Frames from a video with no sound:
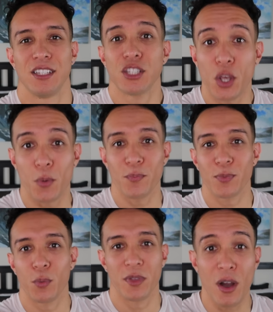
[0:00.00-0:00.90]
So,
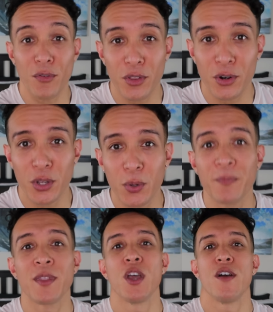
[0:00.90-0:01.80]
without further ado,
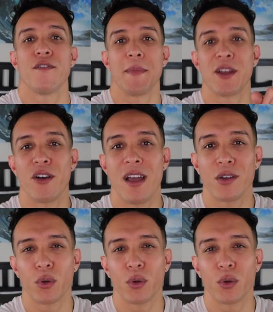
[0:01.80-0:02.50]
from here on out,